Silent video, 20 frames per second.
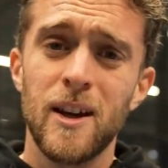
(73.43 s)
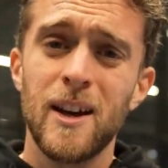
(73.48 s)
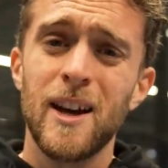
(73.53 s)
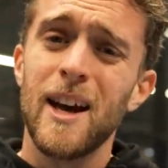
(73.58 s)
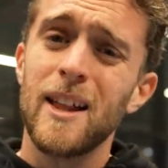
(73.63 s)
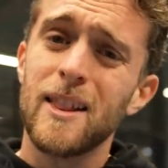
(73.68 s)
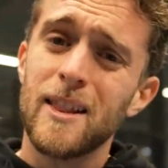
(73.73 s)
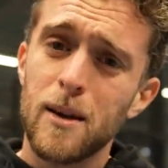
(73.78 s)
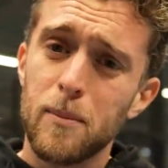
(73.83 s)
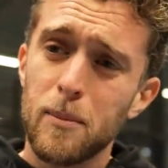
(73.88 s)

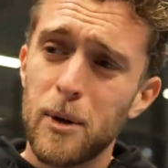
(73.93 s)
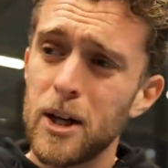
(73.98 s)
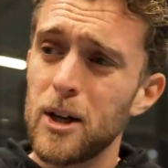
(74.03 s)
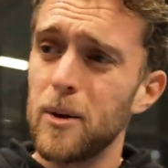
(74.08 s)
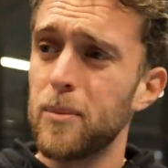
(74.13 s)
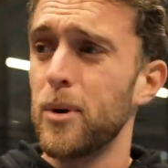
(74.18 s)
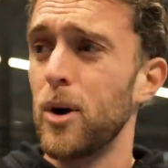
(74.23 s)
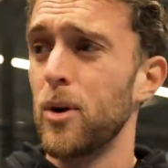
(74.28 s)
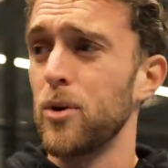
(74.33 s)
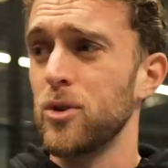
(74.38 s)
And then my
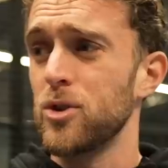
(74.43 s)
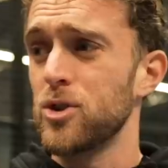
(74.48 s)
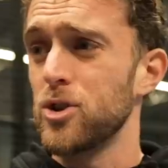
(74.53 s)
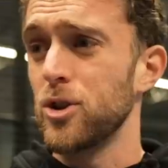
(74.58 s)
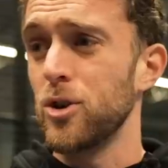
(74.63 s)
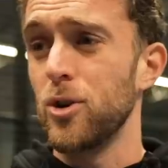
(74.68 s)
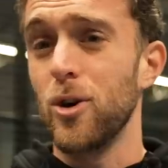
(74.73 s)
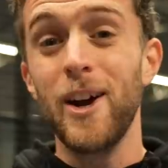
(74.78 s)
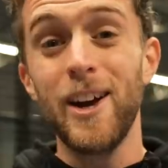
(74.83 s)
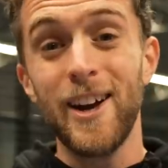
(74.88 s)
opponents
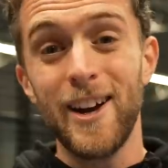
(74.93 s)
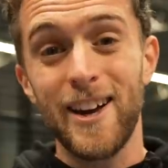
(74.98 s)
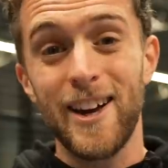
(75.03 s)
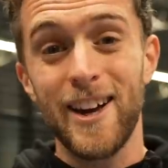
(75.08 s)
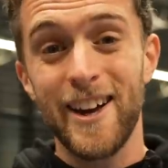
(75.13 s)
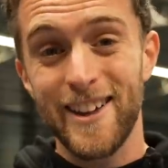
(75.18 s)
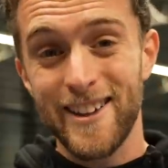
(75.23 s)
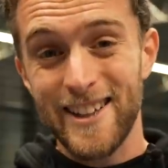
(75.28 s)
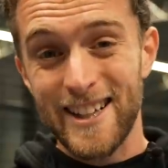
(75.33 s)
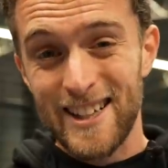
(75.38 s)
know, hey,
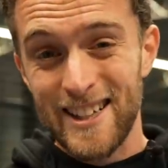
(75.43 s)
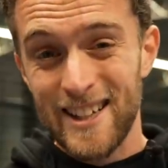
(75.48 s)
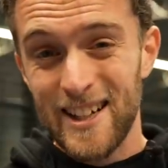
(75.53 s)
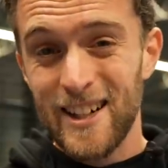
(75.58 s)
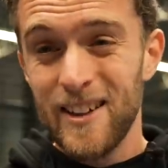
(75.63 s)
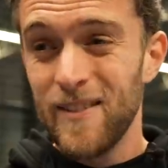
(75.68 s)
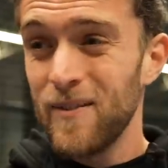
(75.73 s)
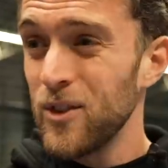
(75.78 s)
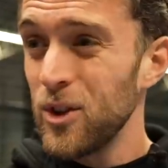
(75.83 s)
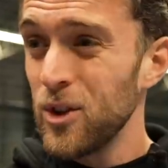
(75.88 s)

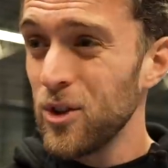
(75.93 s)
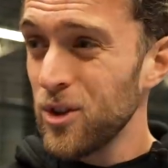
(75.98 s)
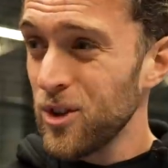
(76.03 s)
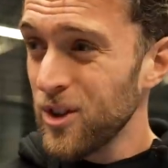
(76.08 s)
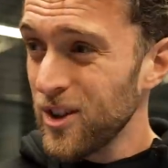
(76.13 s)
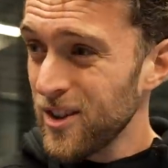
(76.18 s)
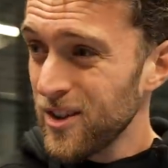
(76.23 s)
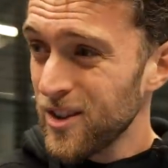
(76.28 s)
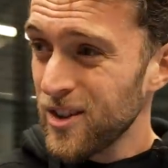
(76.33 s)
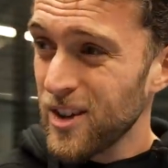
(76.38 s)
you,
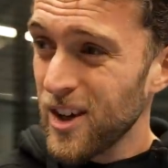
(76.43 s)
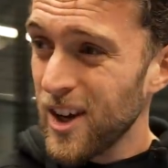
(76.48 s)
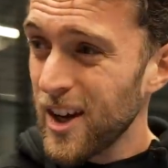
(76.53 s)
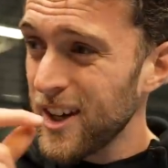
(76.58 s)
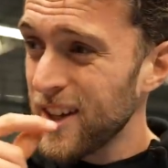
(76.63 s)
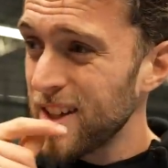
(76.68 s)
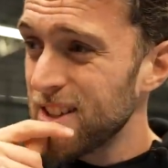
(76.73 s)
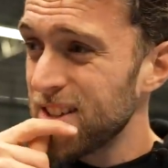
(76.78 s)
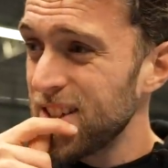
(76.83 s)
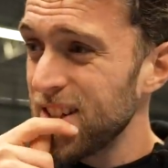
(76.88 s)
I
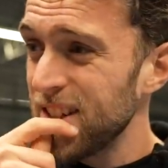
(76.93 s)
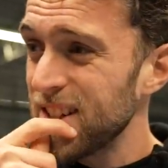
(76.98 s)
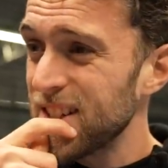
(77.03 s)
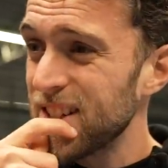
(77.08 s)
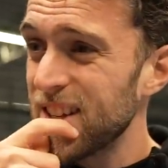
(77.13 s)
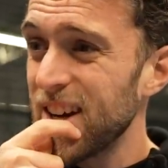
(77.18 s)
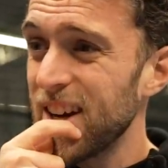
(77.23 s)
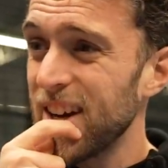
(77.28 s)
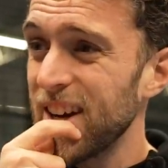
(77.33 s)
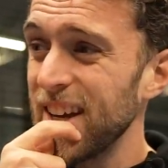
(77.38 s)
can see this
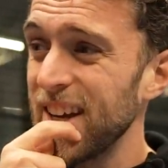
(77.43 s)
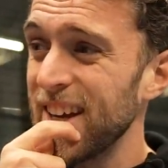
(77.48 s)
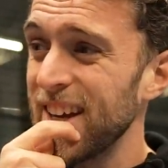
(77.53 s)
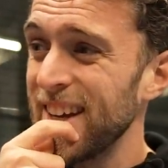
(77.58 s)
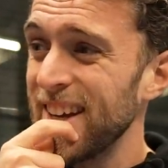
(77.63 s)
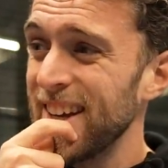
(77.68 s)
guy,